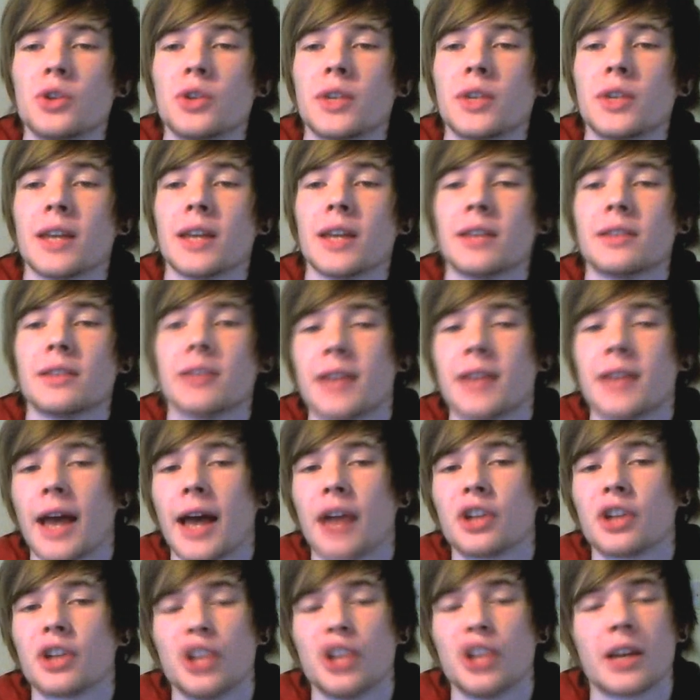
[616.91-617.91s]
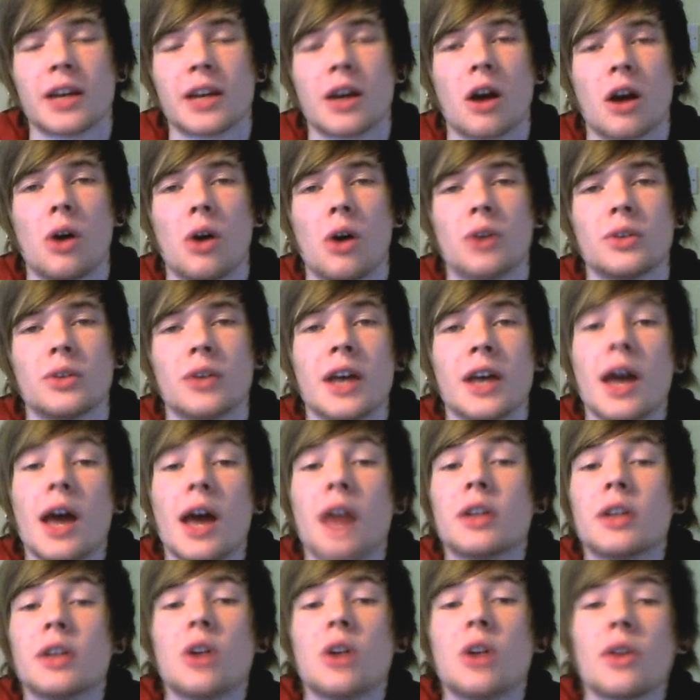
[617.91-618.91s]
using its attack Sheer Cold
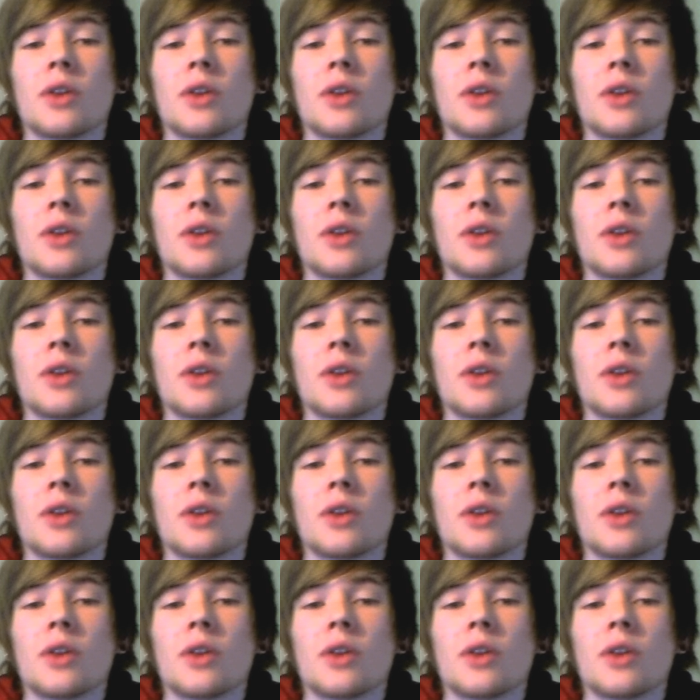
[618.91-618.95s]
to